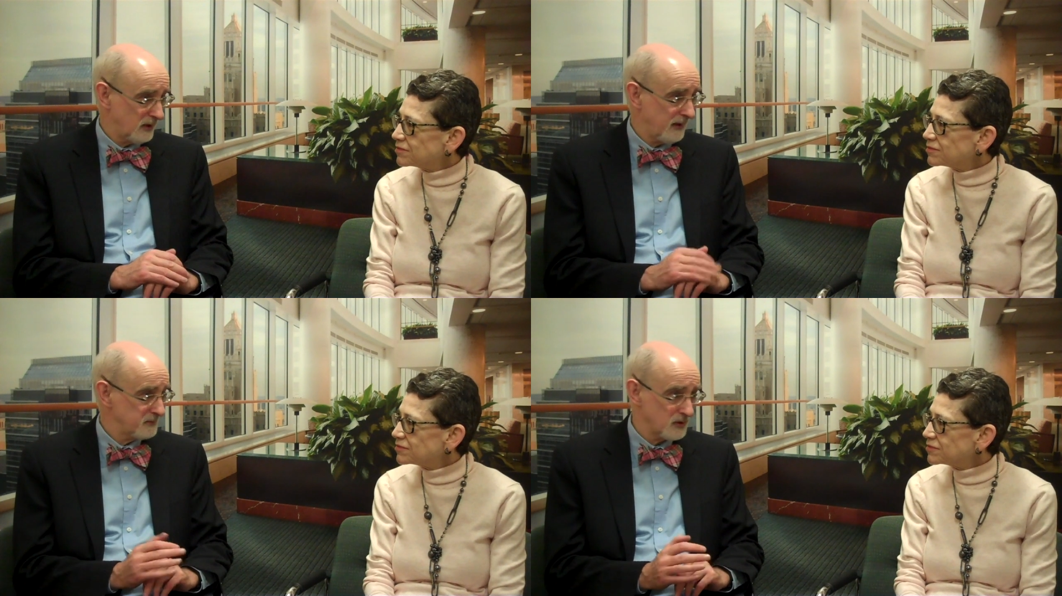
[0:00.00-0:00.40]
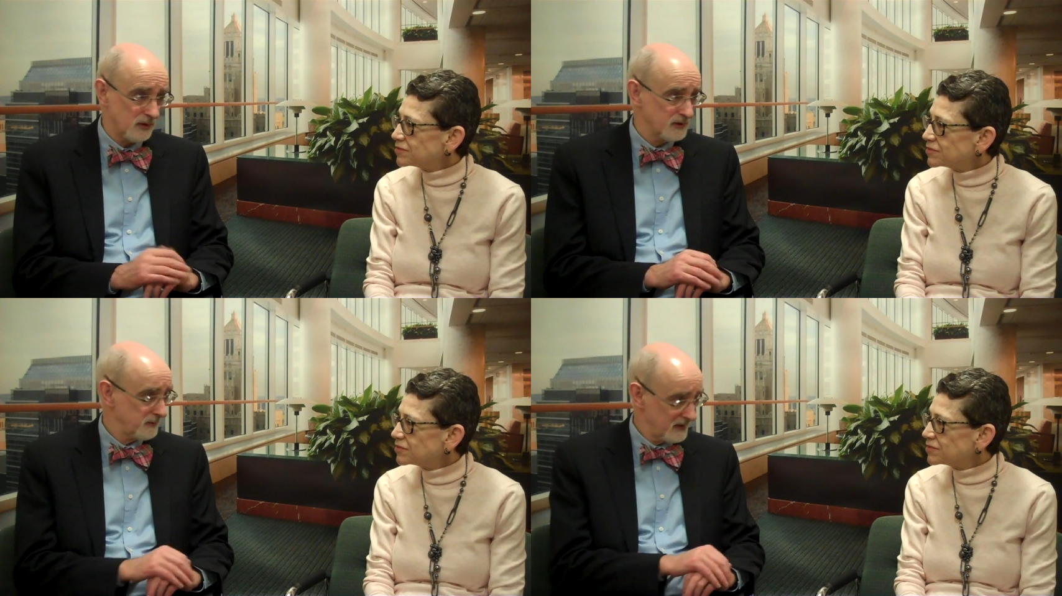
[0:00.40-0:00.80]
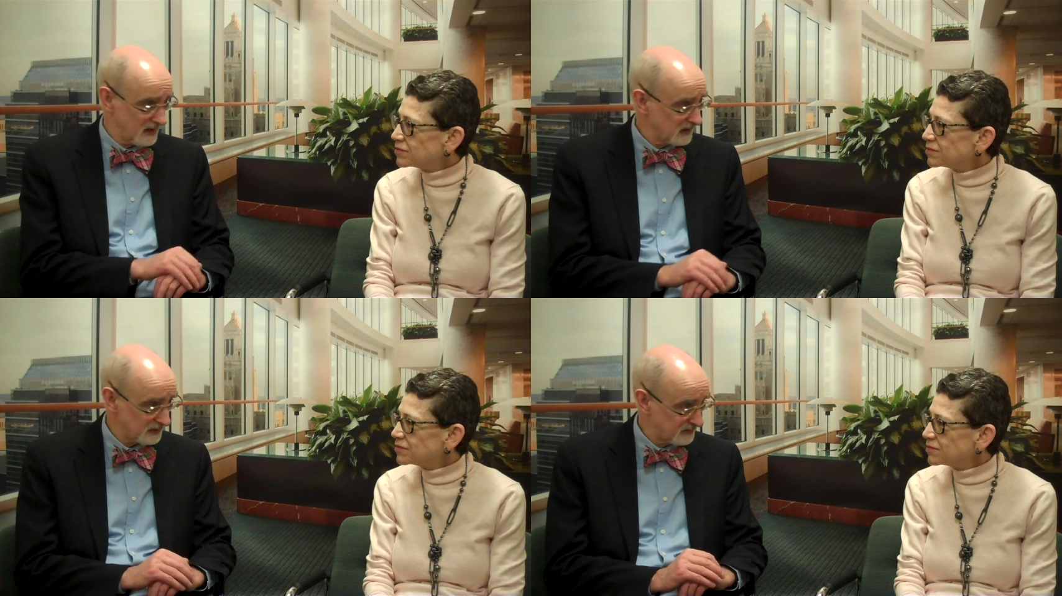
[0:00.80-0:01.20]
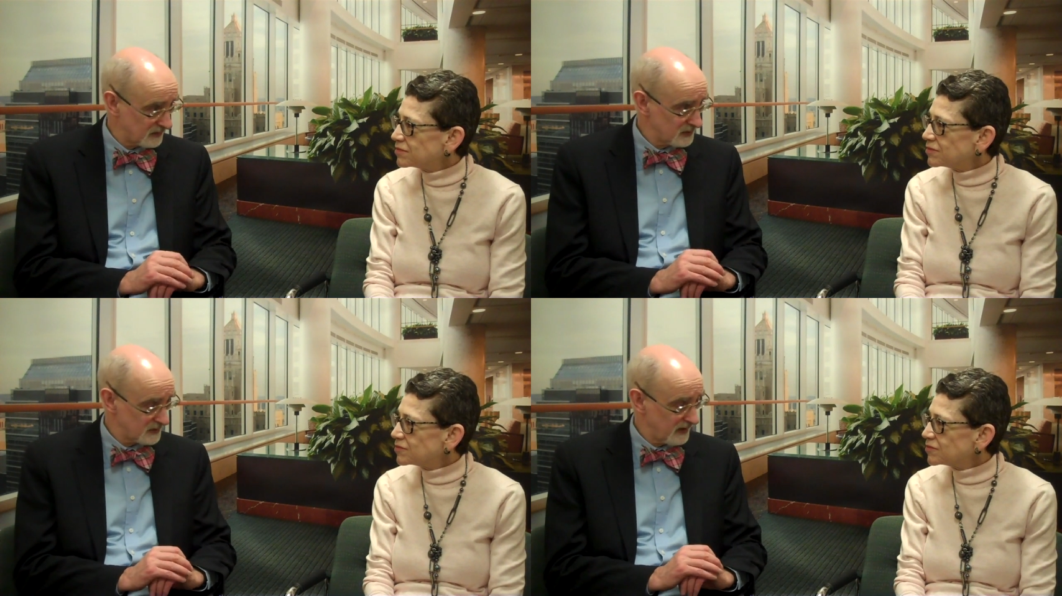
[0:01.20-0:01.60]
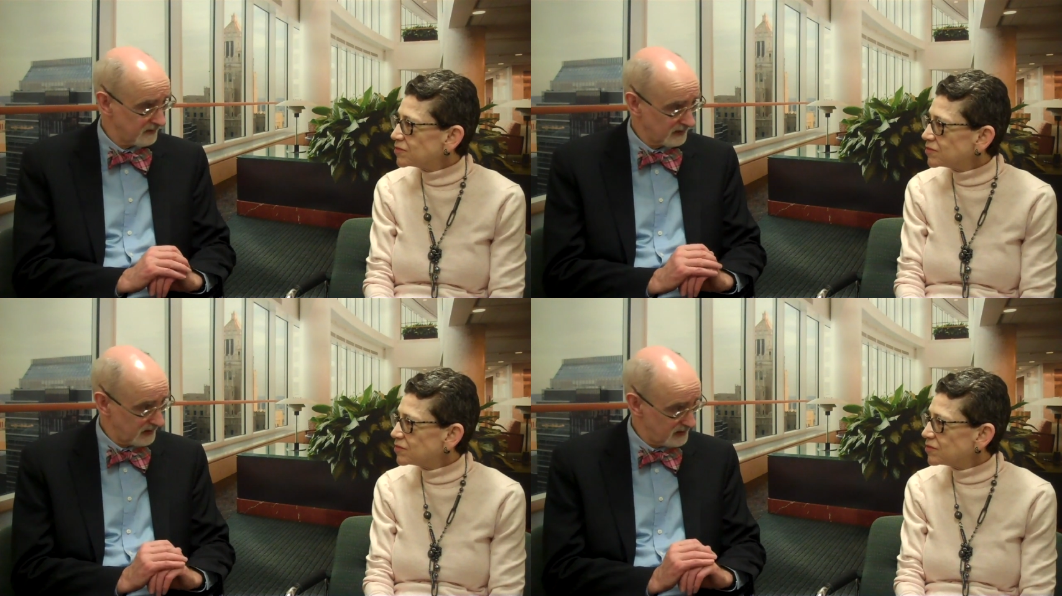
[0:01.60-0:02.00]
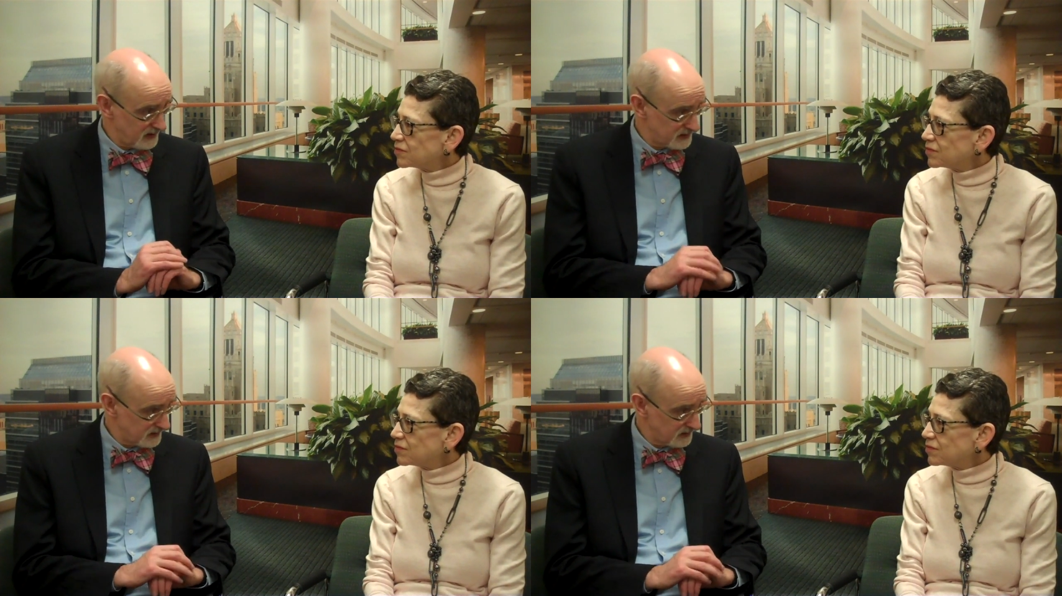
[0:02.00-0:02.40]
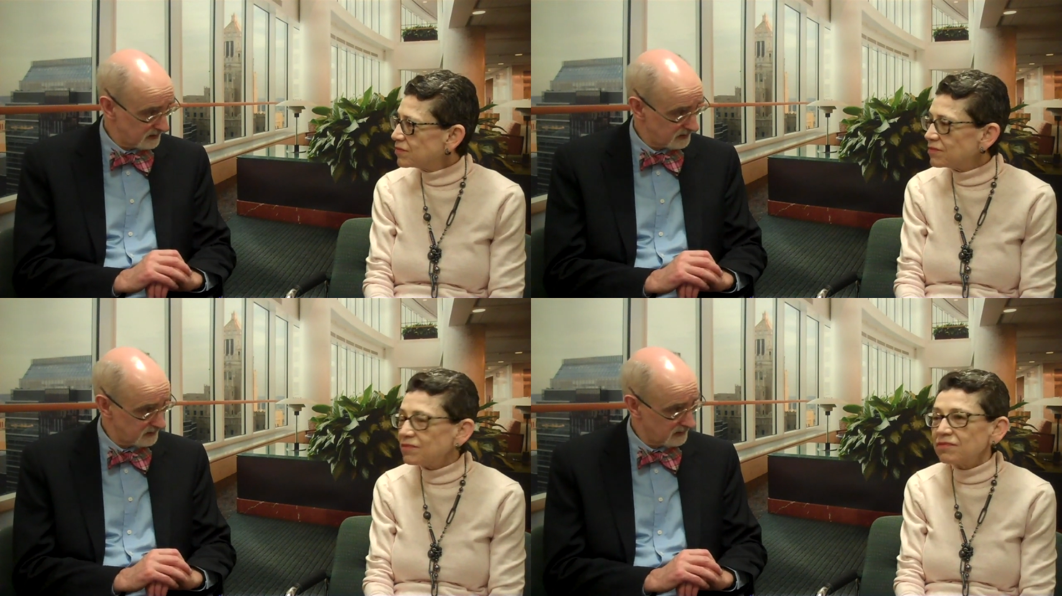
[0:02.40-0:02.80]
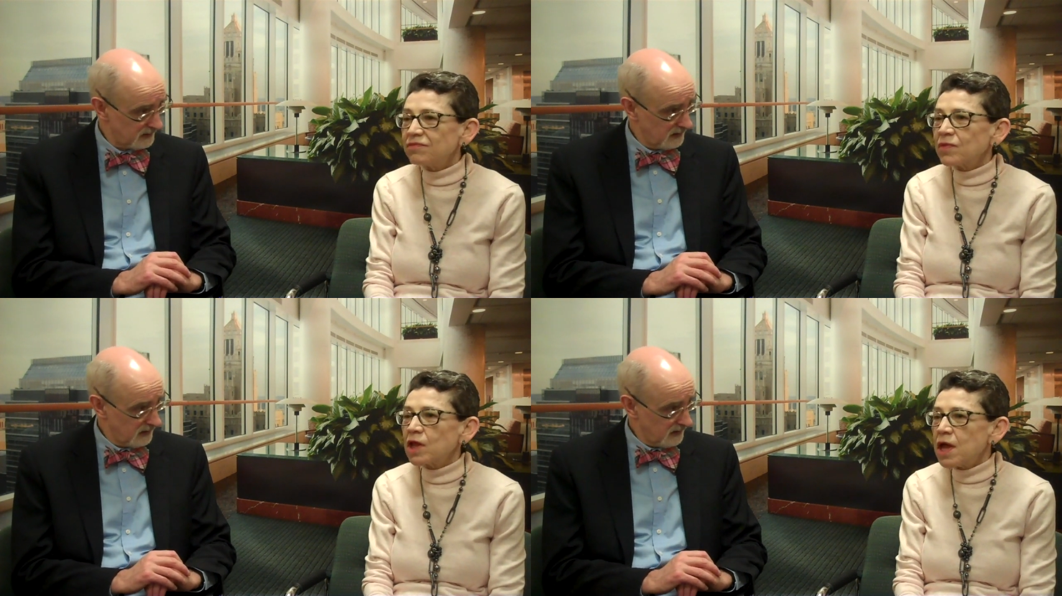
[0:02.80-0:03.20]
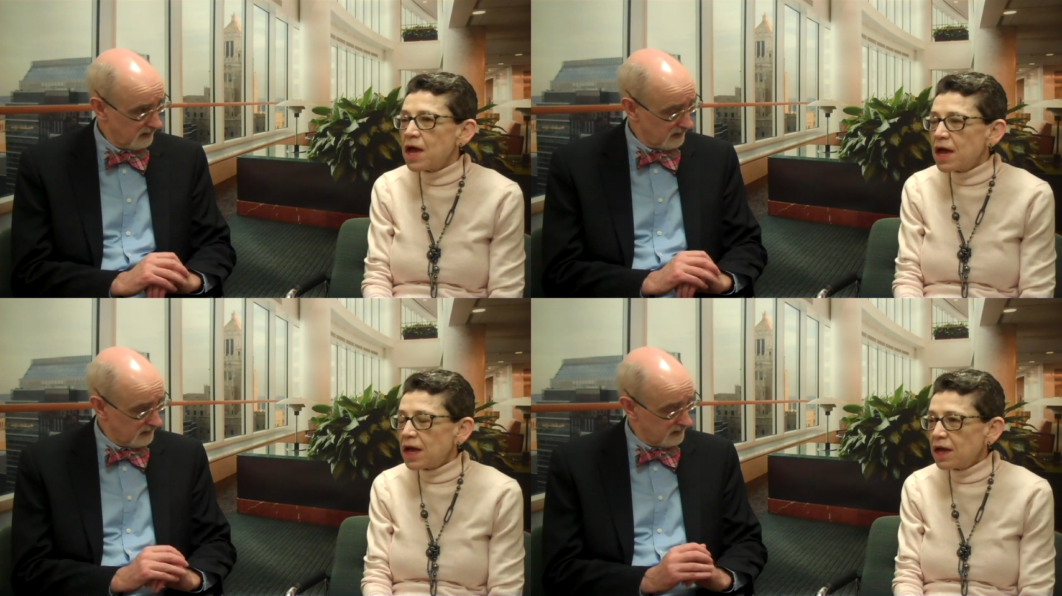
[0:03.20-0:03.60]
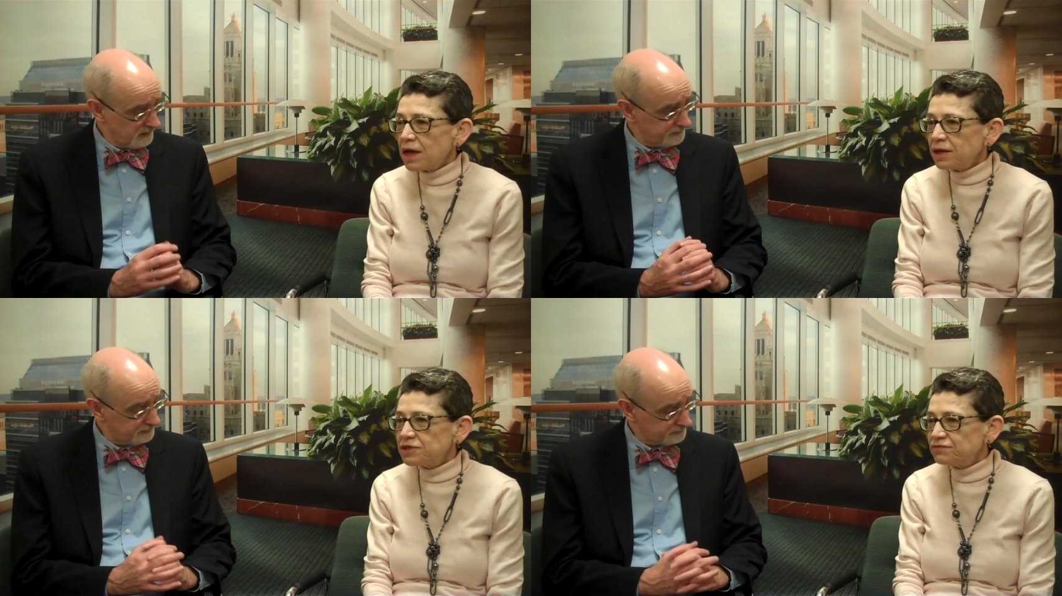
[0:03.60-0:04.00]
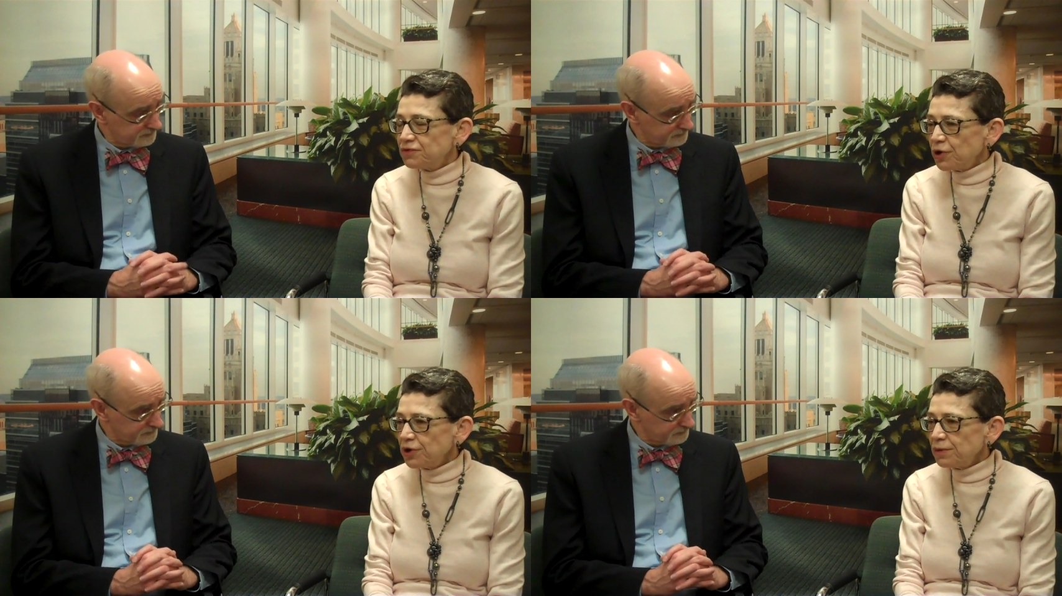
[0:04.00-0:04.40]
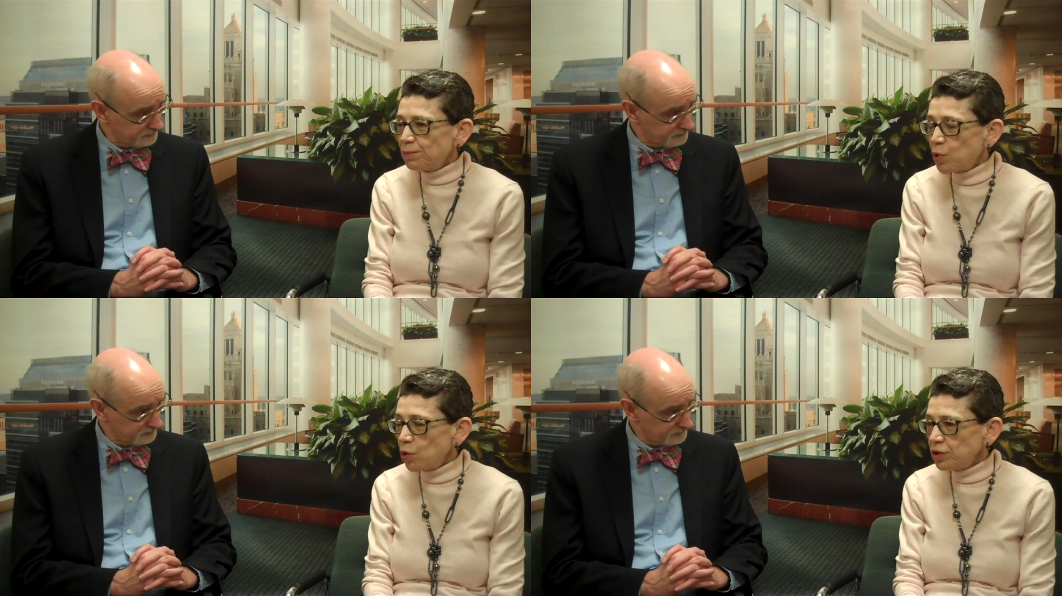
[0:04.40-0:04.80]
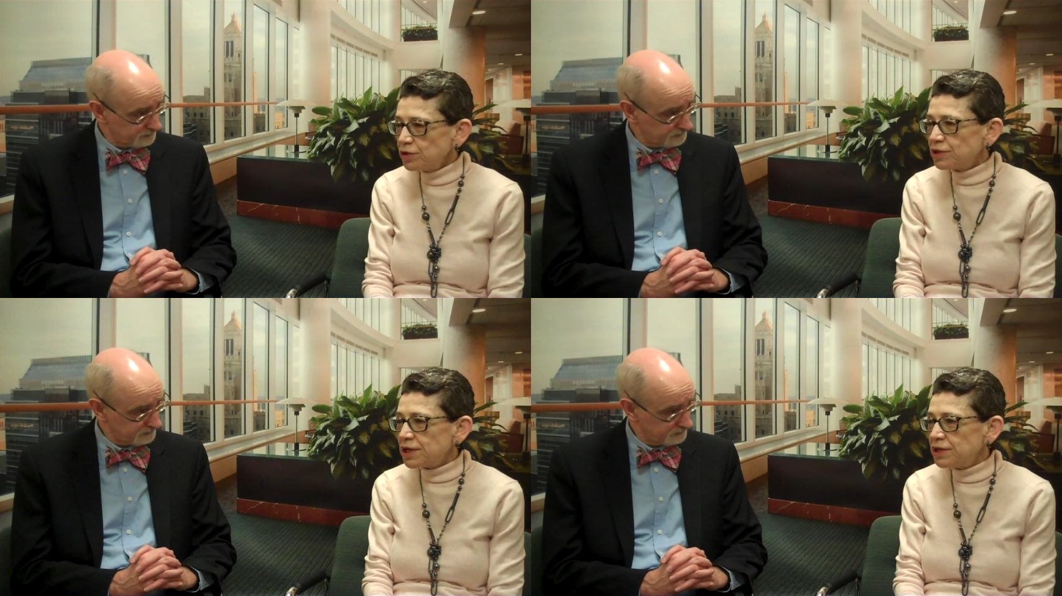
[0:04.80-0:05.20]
Speaker 1: perhaps talking to my doctor first or having any testing done?
Speaker 2: Uh, it's very important